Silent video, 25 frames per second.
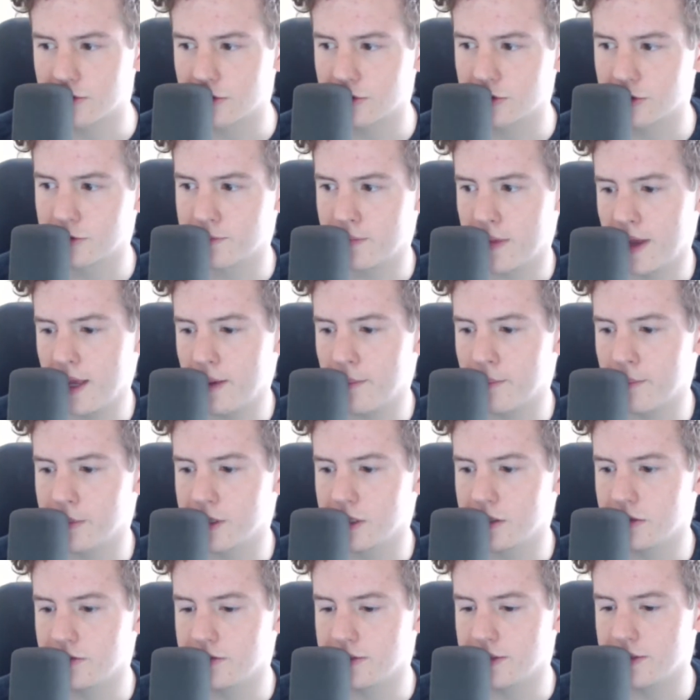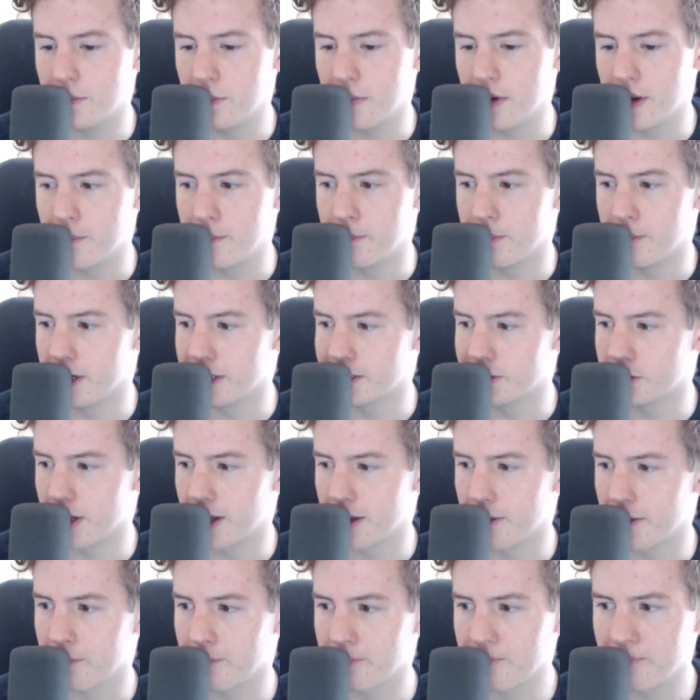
So there's paying bills and budgeting.